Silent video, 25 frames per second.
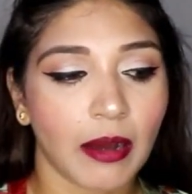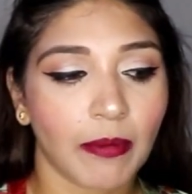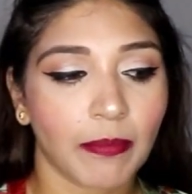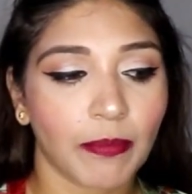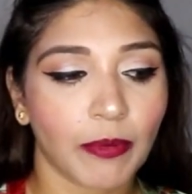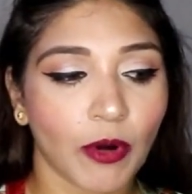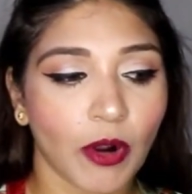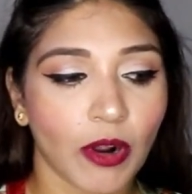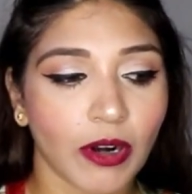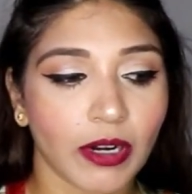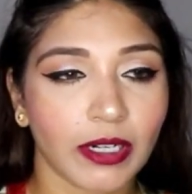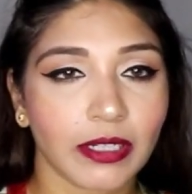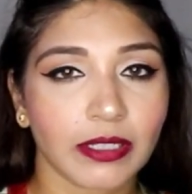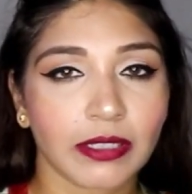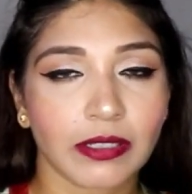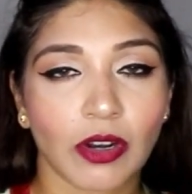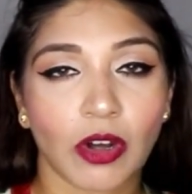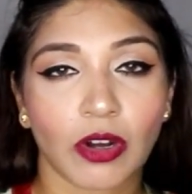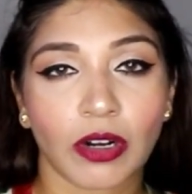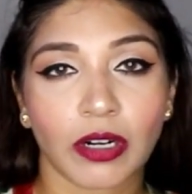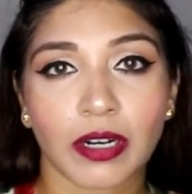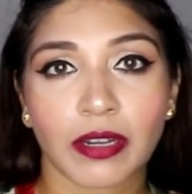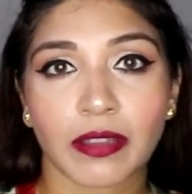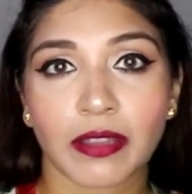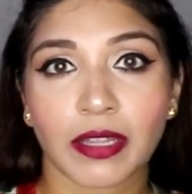products
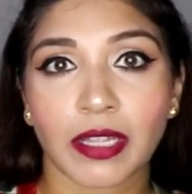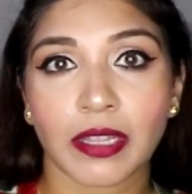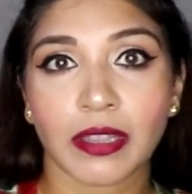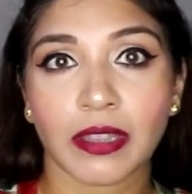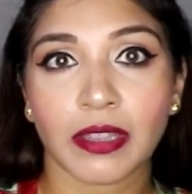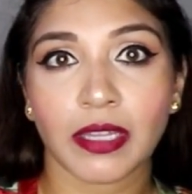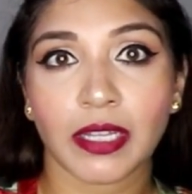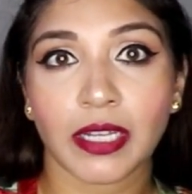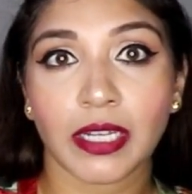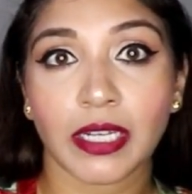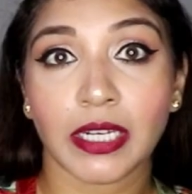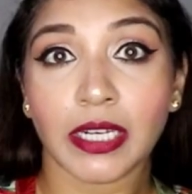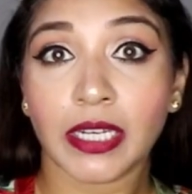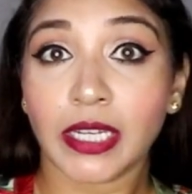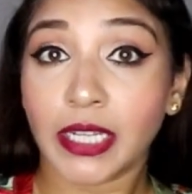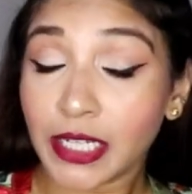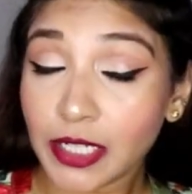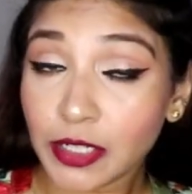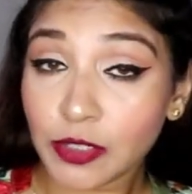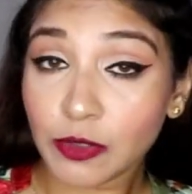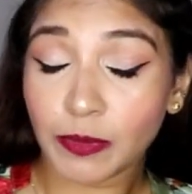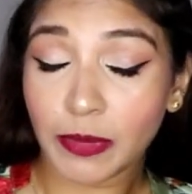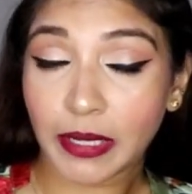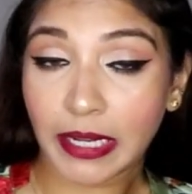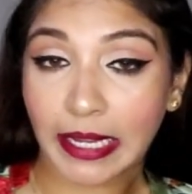longer than they
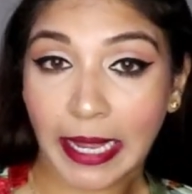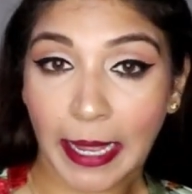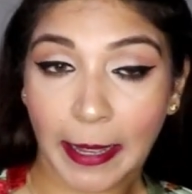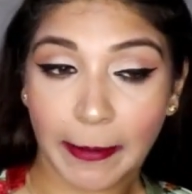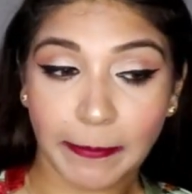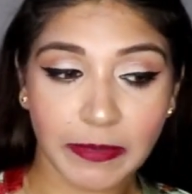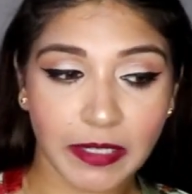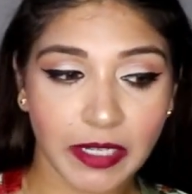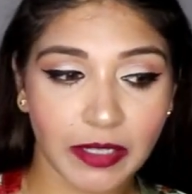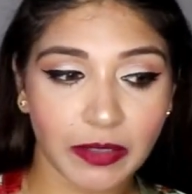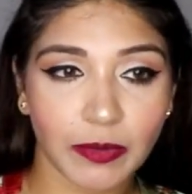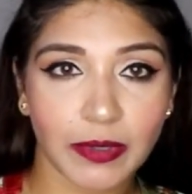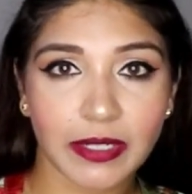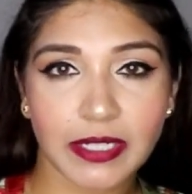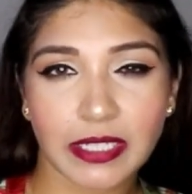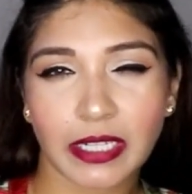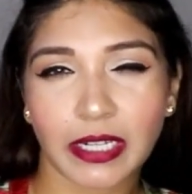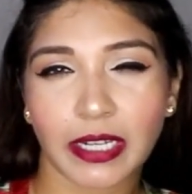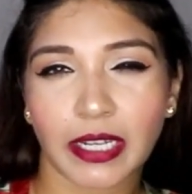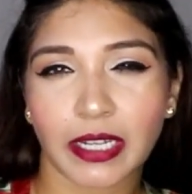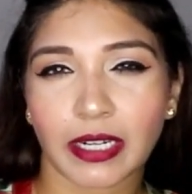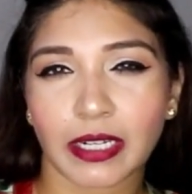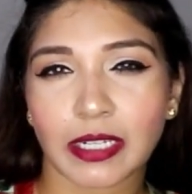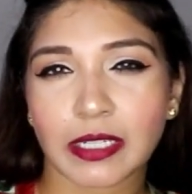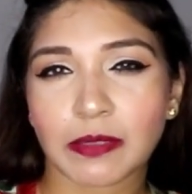need to be kept, otherwise
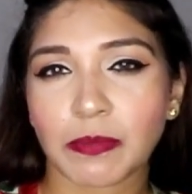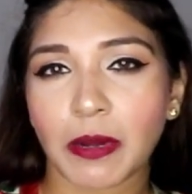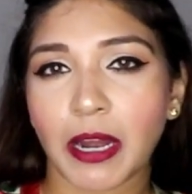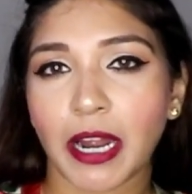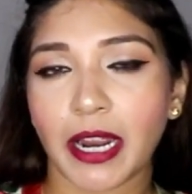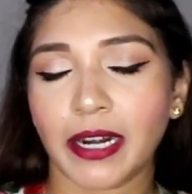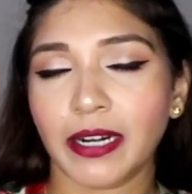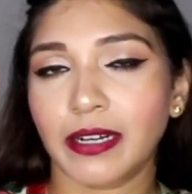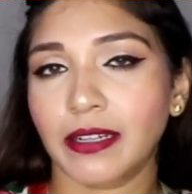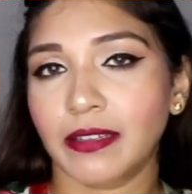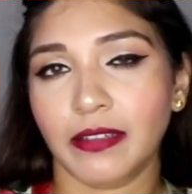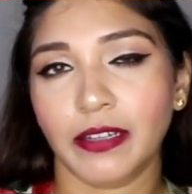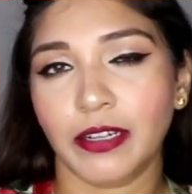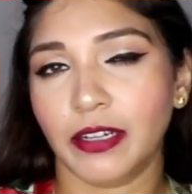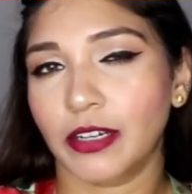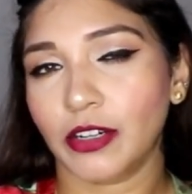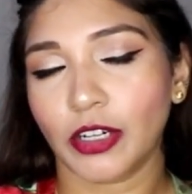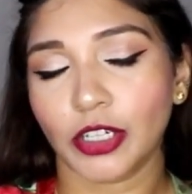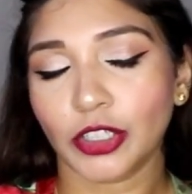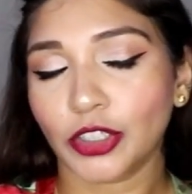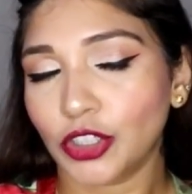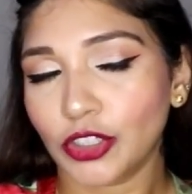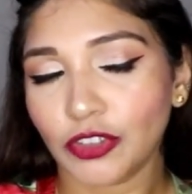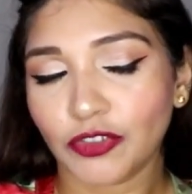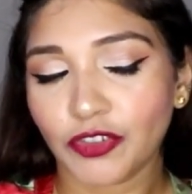they get expired and they're
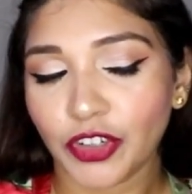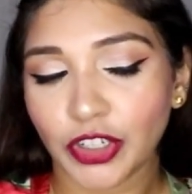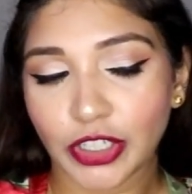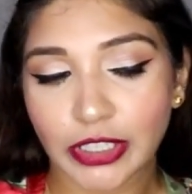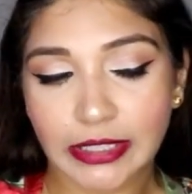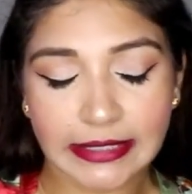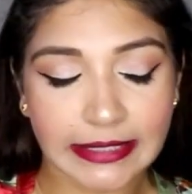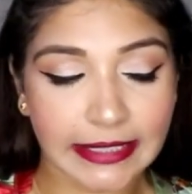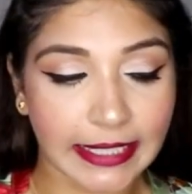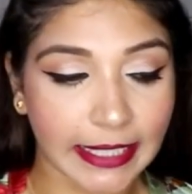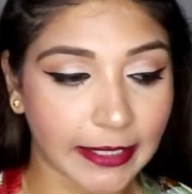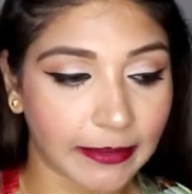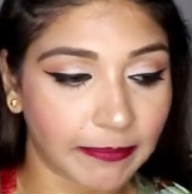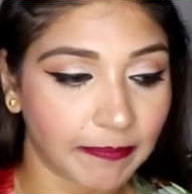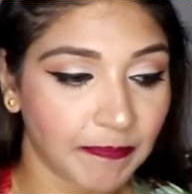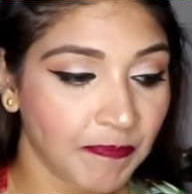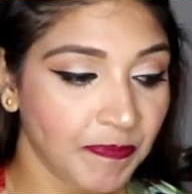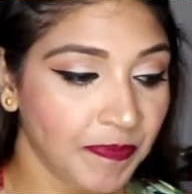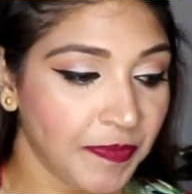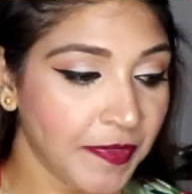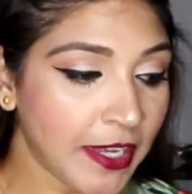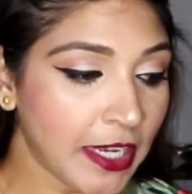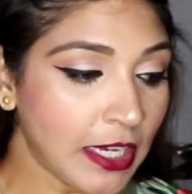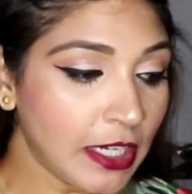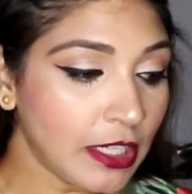not good for your skin.
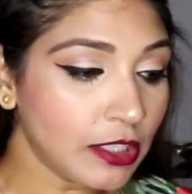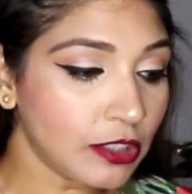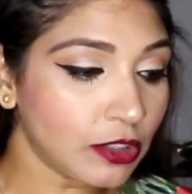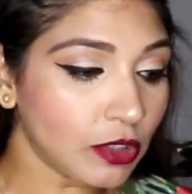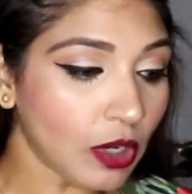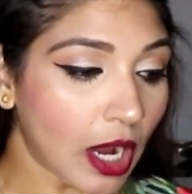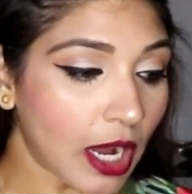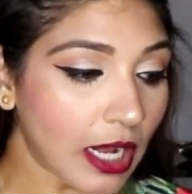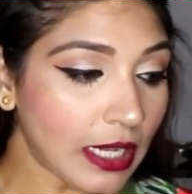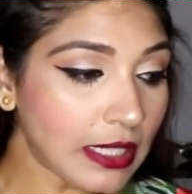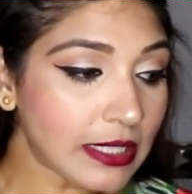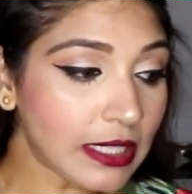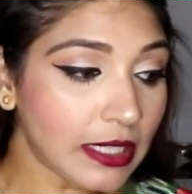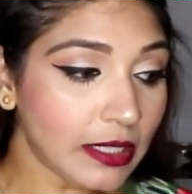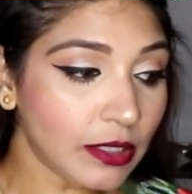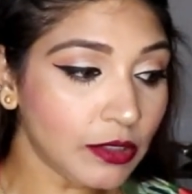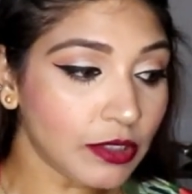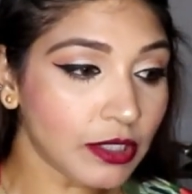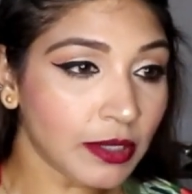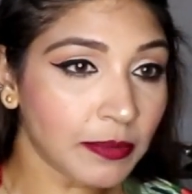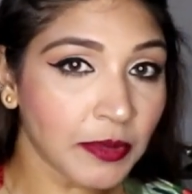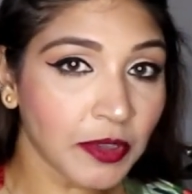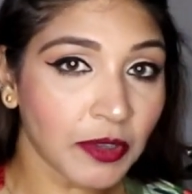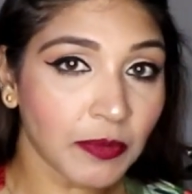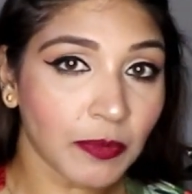So I'll tell you
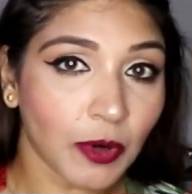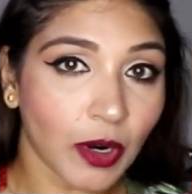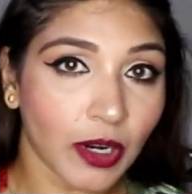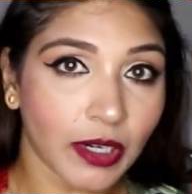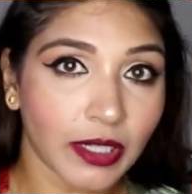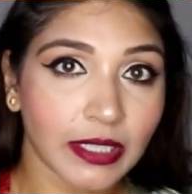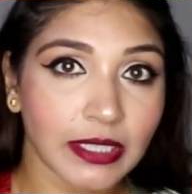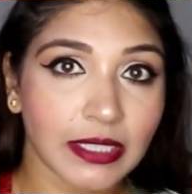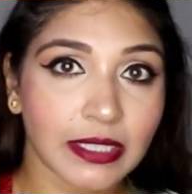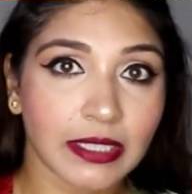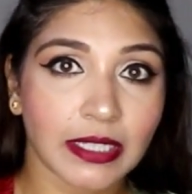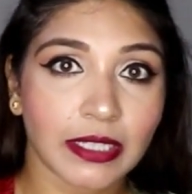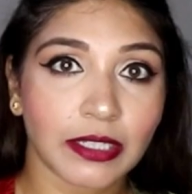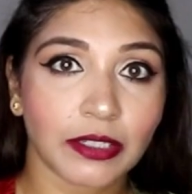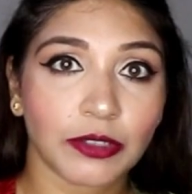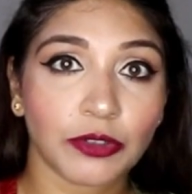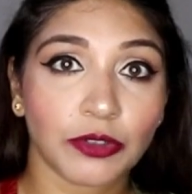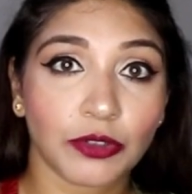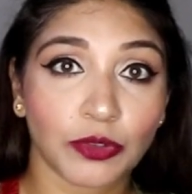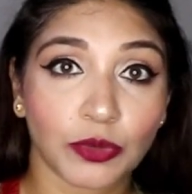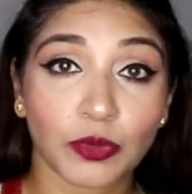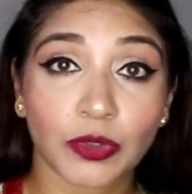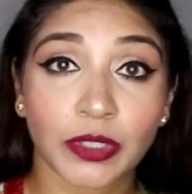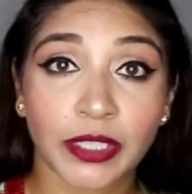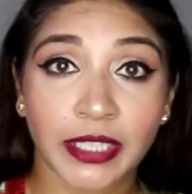some of the products that you
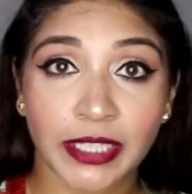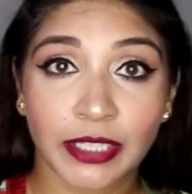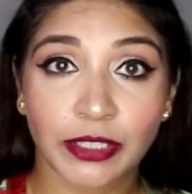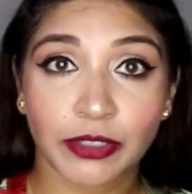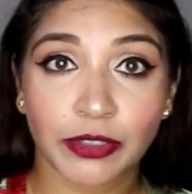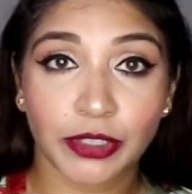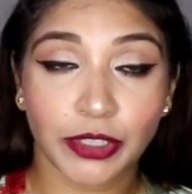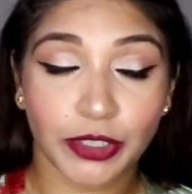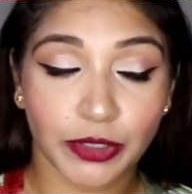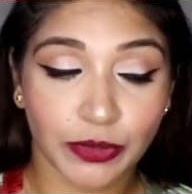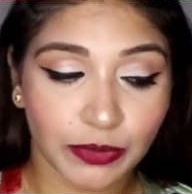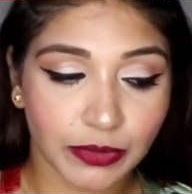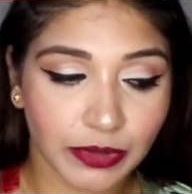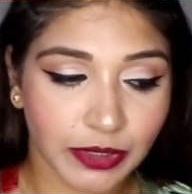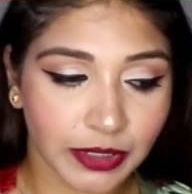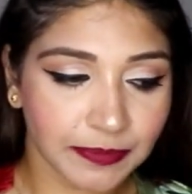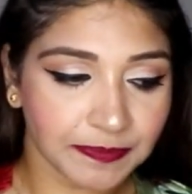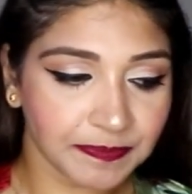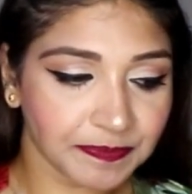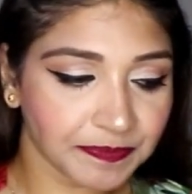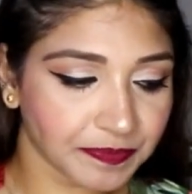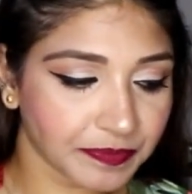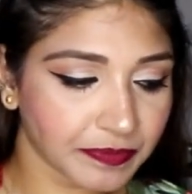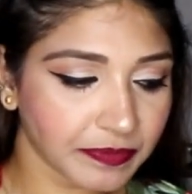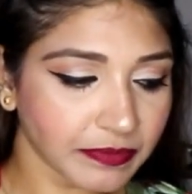do need to use
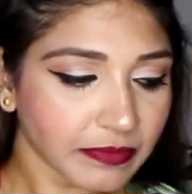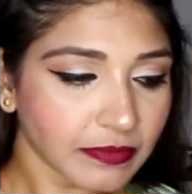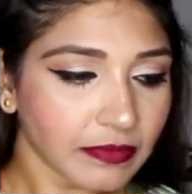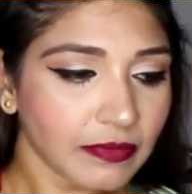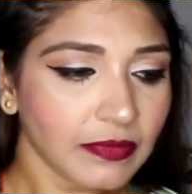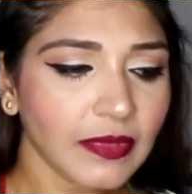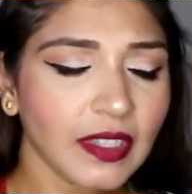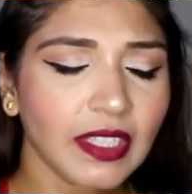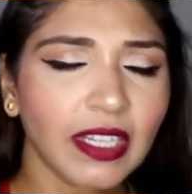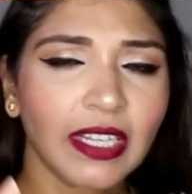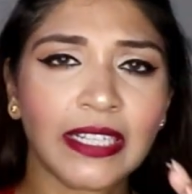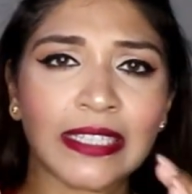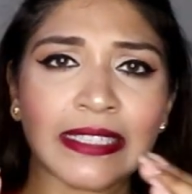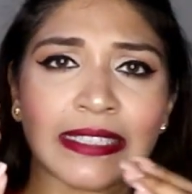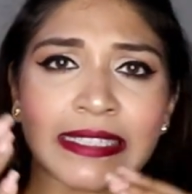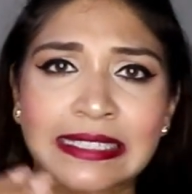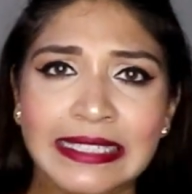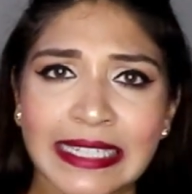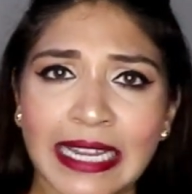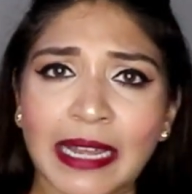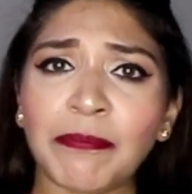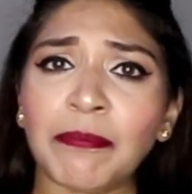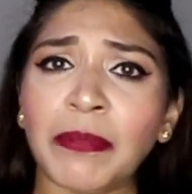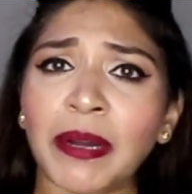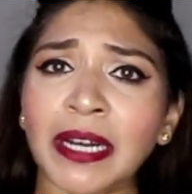
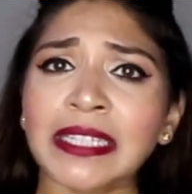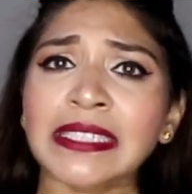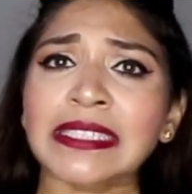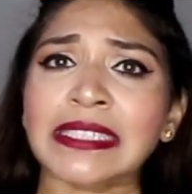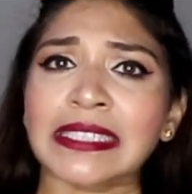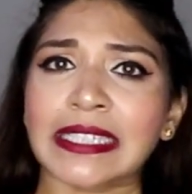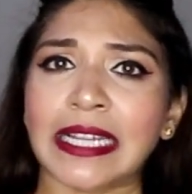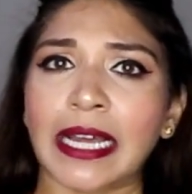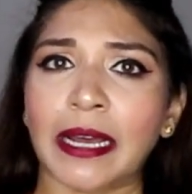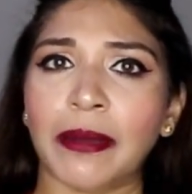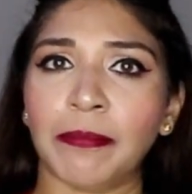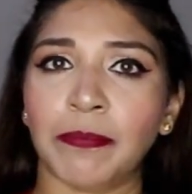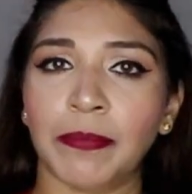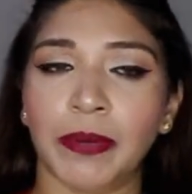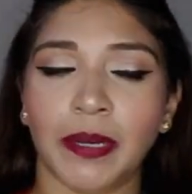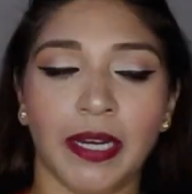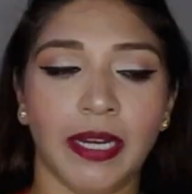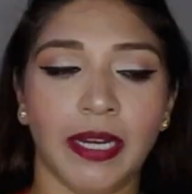step by step.